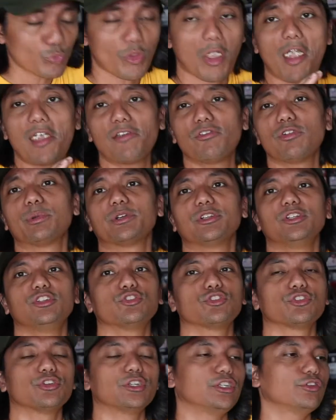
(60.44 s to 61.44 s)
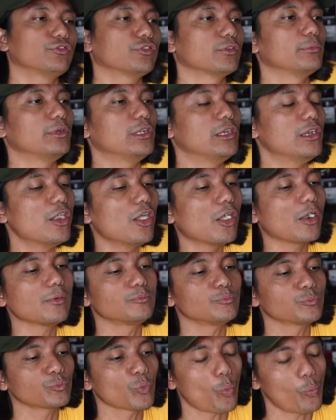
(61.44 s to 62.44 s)
everybody is already familiar
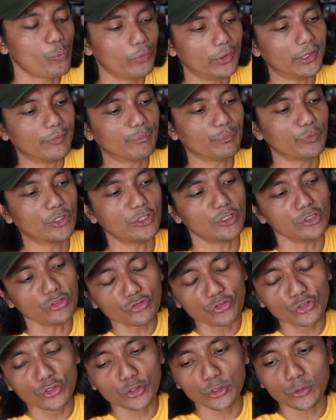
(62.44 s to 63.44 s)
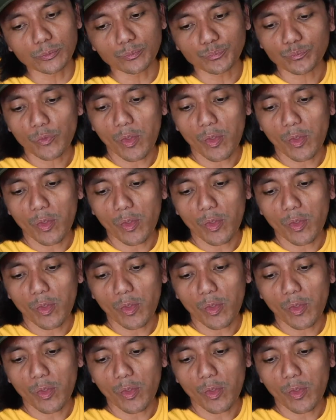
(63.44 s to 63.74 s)
with the issue